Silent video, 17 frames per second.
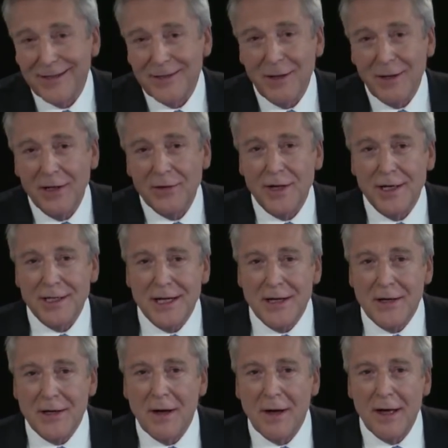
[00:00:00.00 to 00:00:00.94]
to illustrate
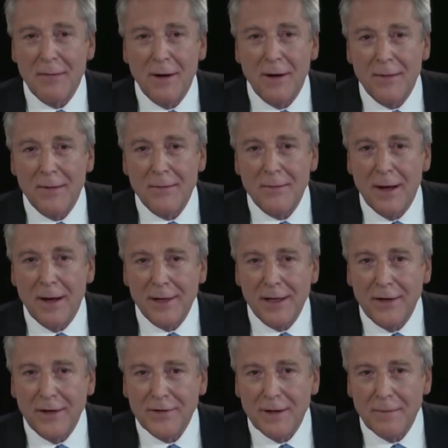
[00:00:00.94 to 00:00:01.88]
it, it might be
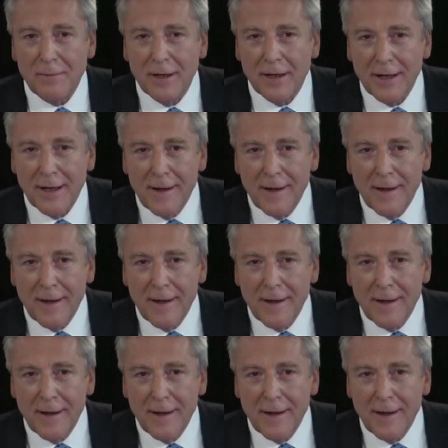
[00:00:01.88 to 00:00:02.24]
easier. But